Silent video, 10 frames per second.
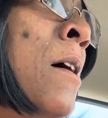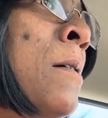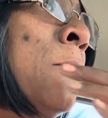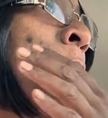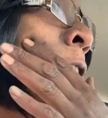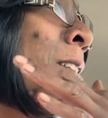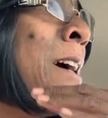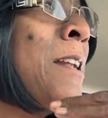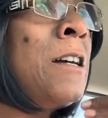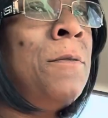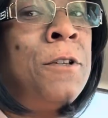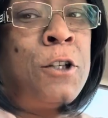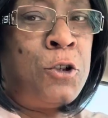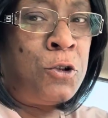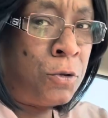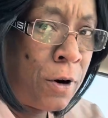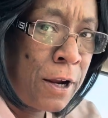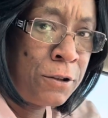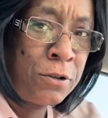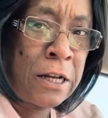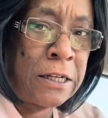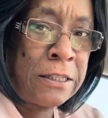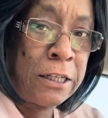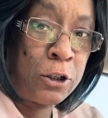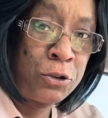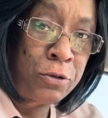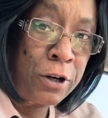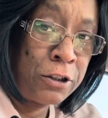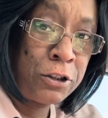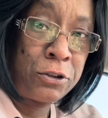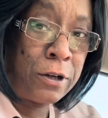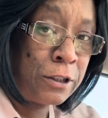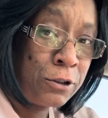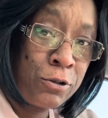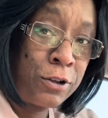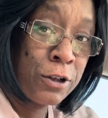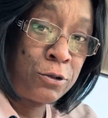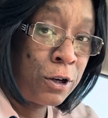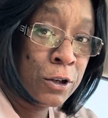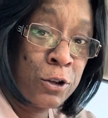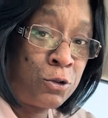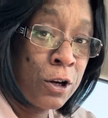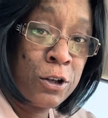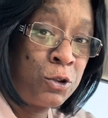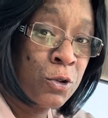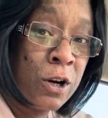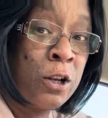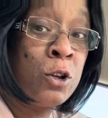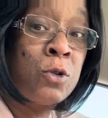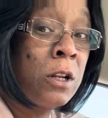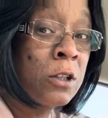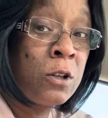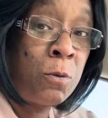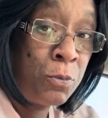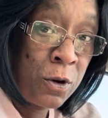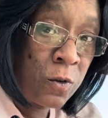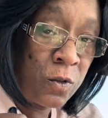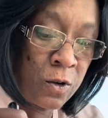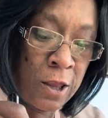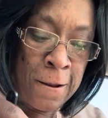but you guys got to come to Detroit. You got to see Detroit. Detroit is so beautiful.